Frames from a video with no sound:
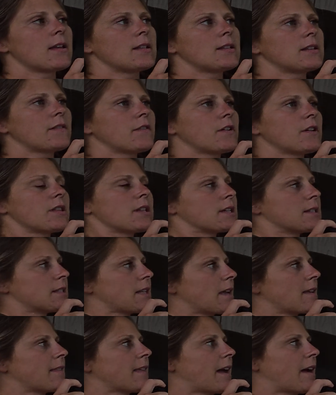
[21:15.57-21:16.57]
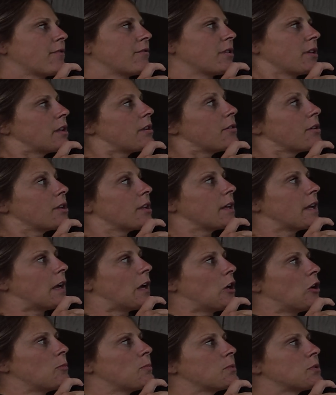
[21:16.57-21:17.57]
Different things like that really, really
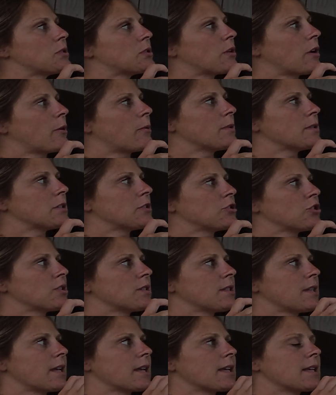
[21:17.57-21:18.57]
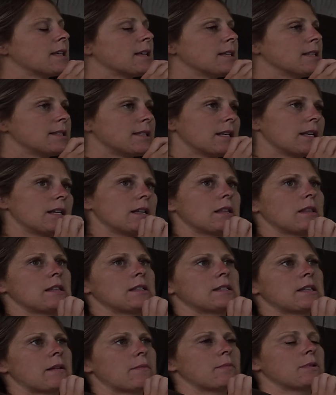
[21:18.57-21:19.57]
helped. So I wasn't just like sitting in the
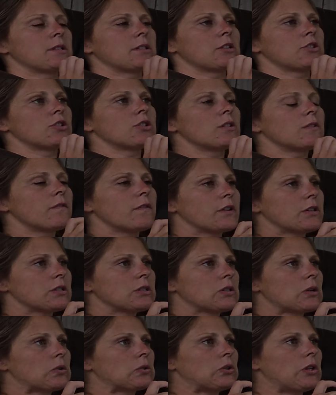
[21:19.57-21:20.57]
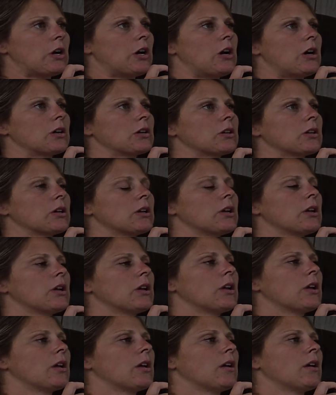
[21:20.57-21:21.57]
same position for so long.
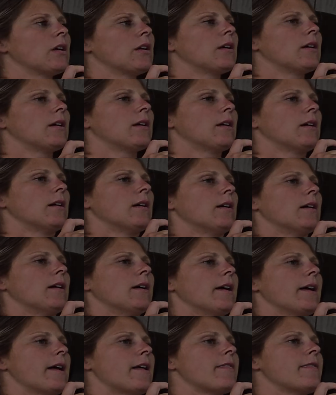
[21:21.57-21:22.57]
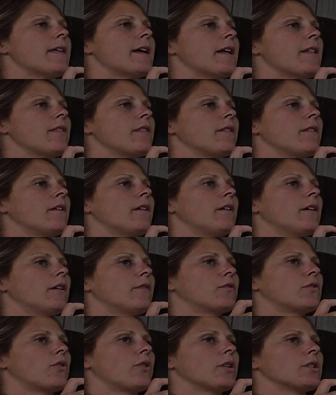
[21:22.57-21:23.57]
And then,
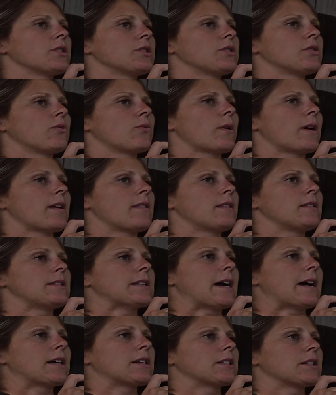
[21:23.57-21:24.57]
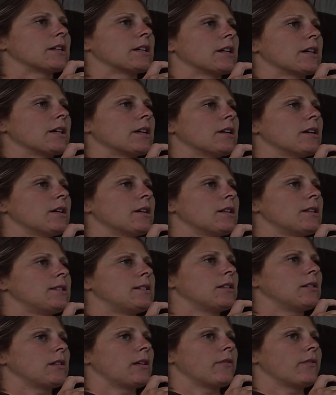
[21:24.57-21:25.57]
of course, the way the doctor
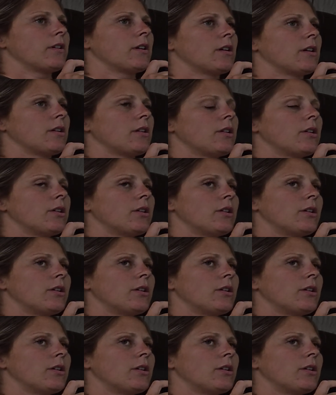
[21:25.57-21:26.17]
delivered